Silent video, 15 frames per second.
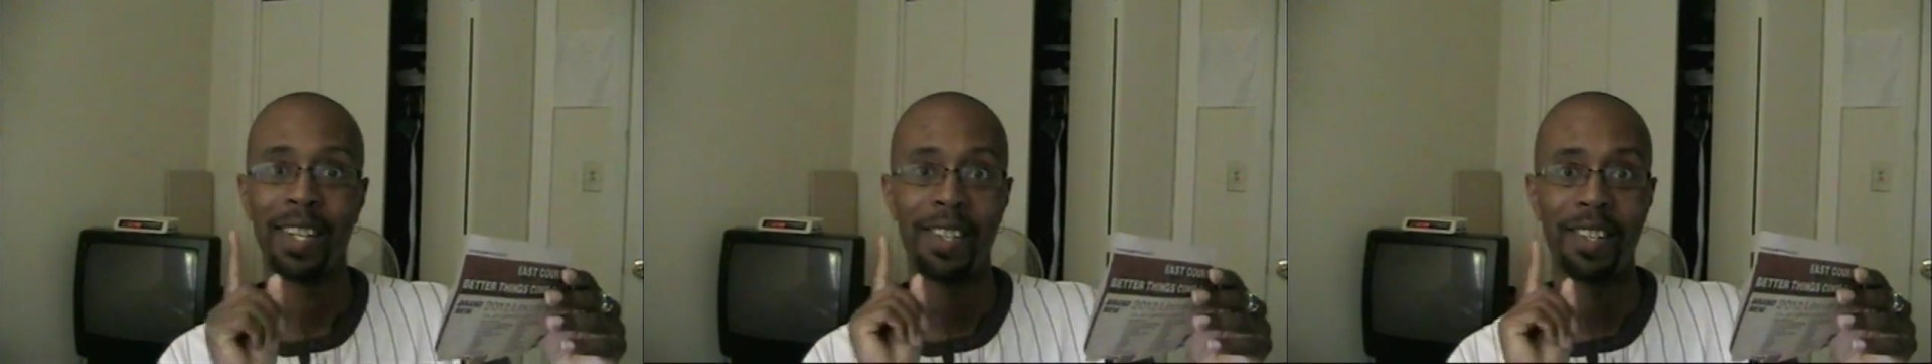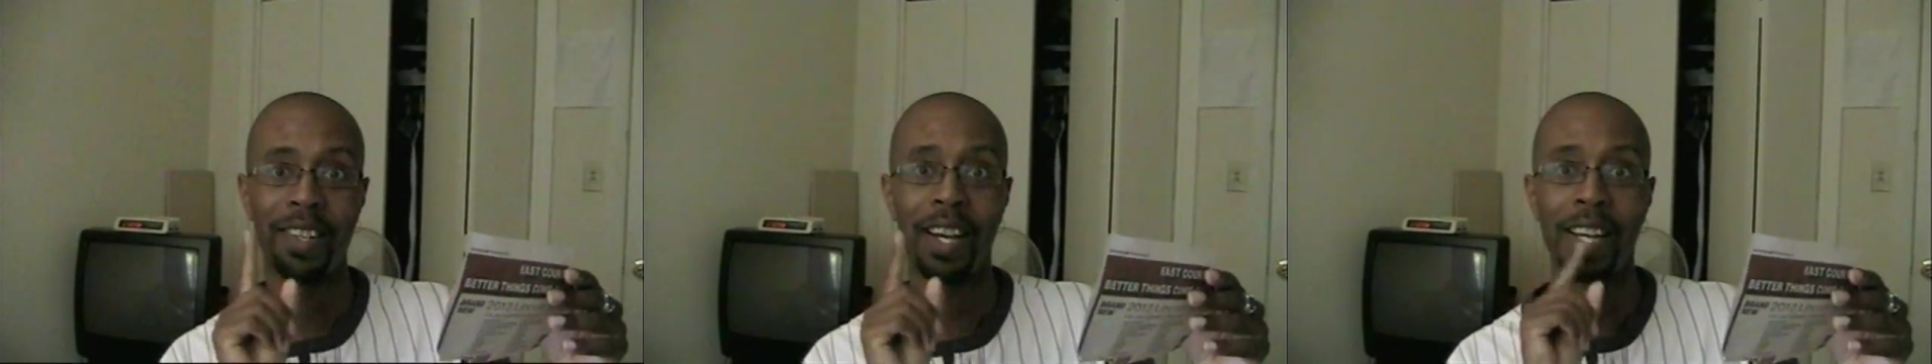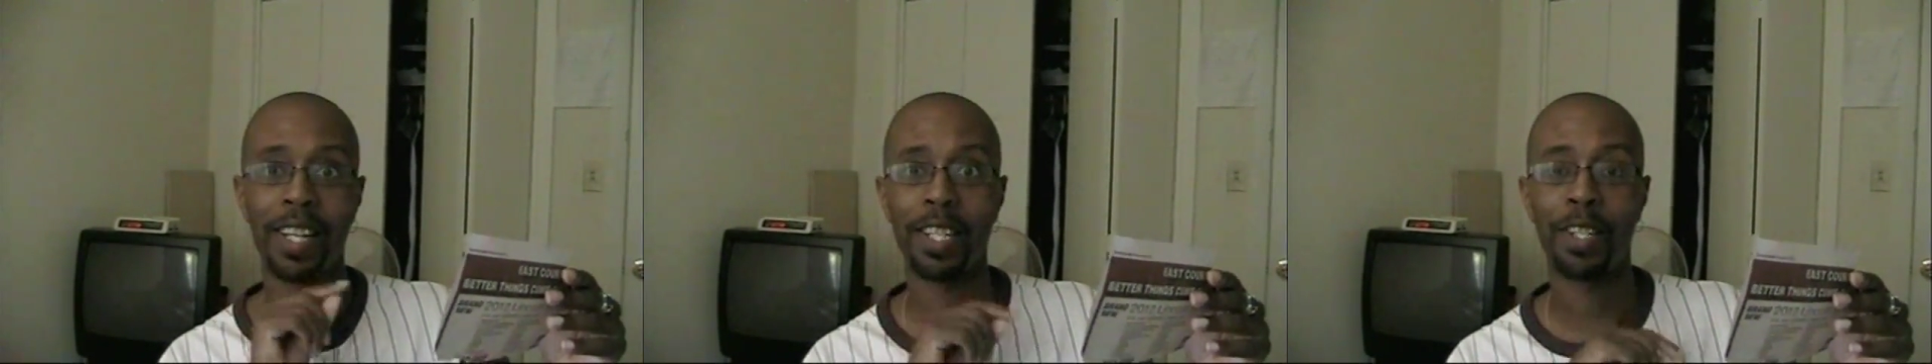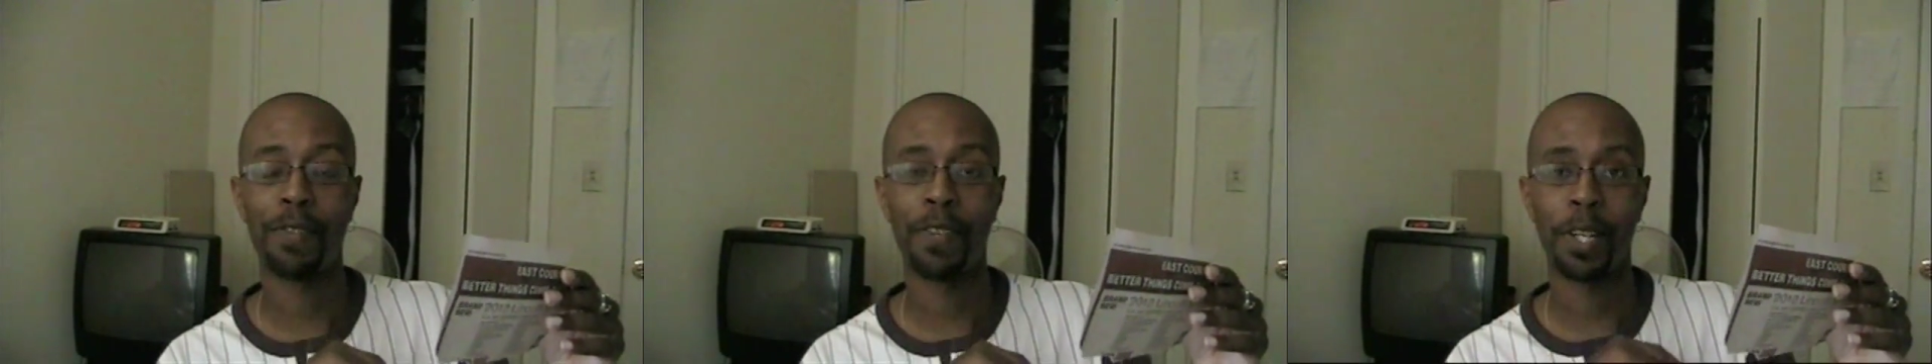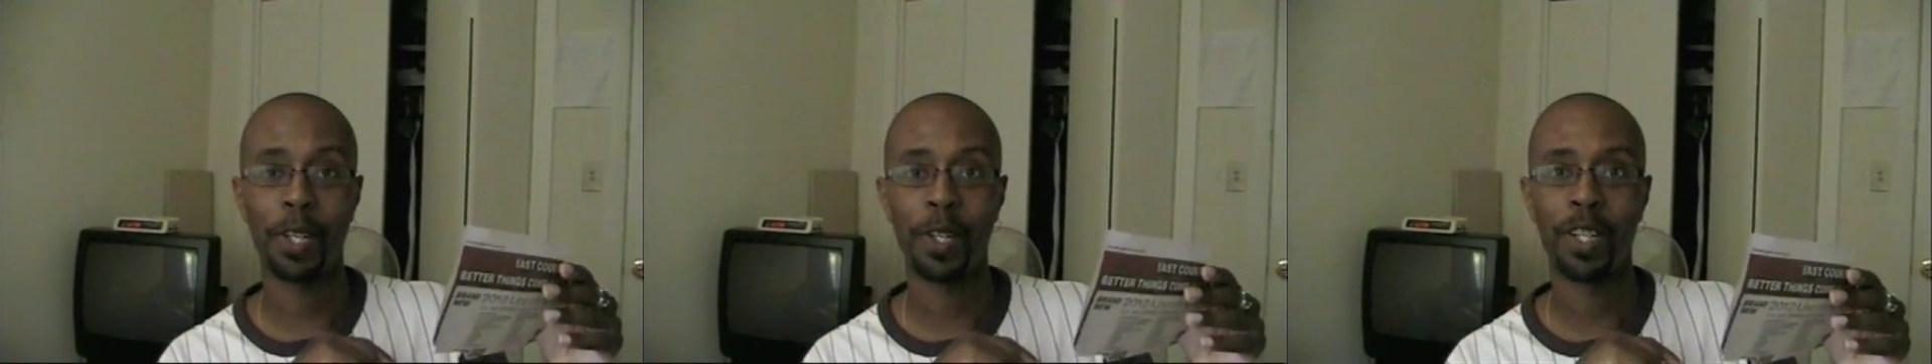Science
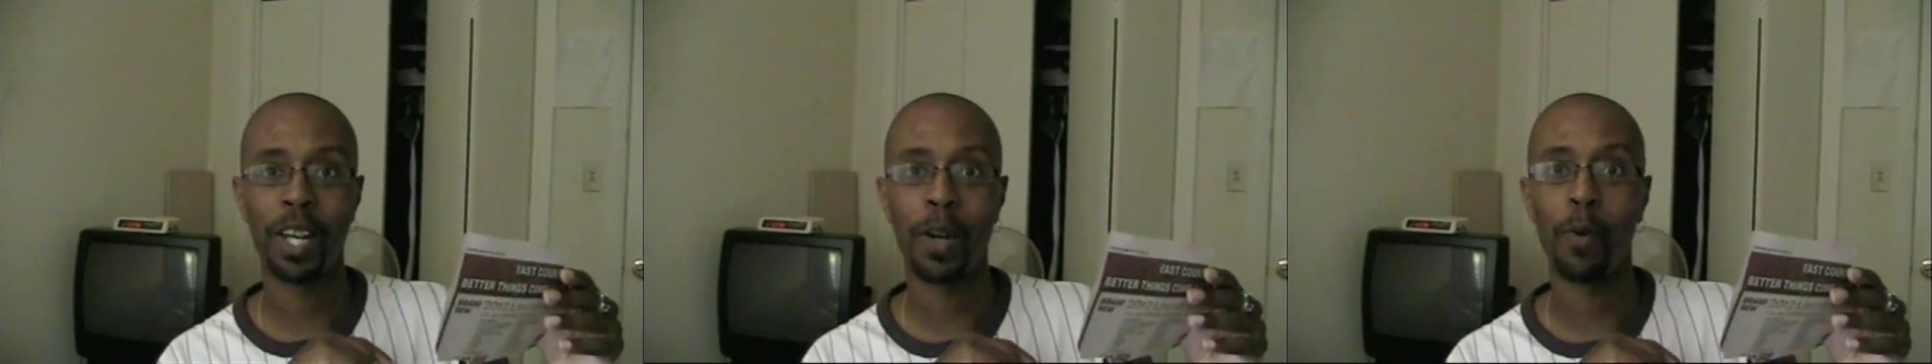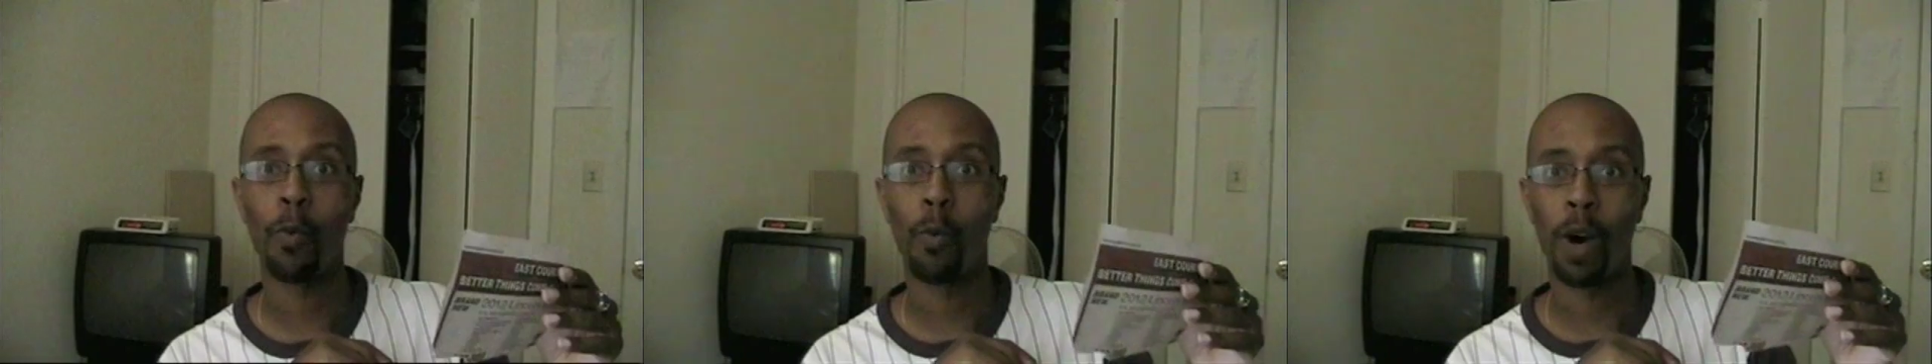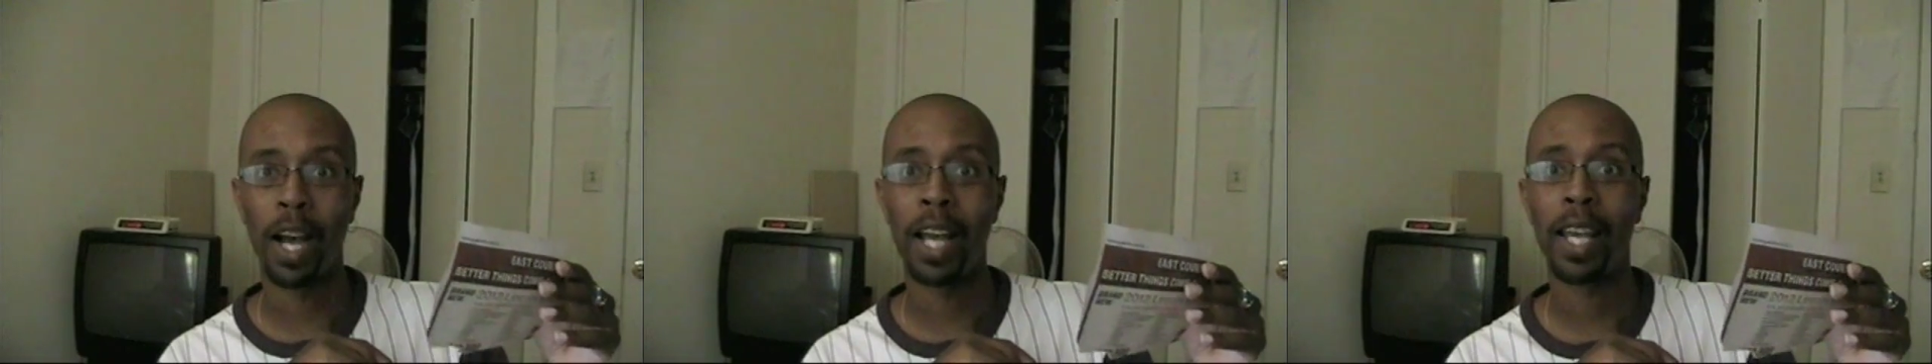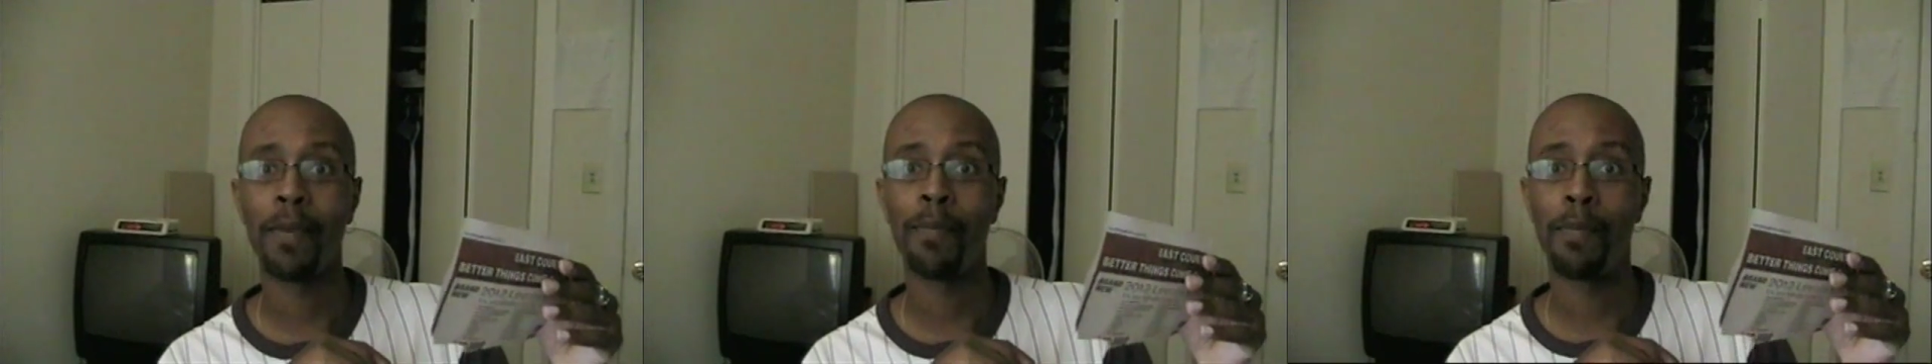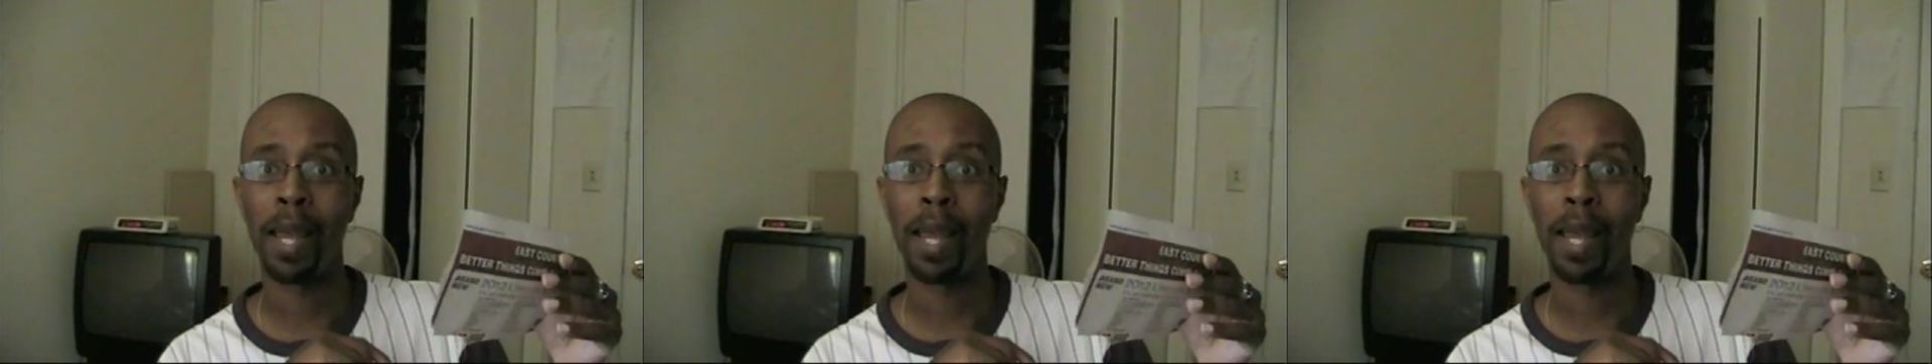figures out why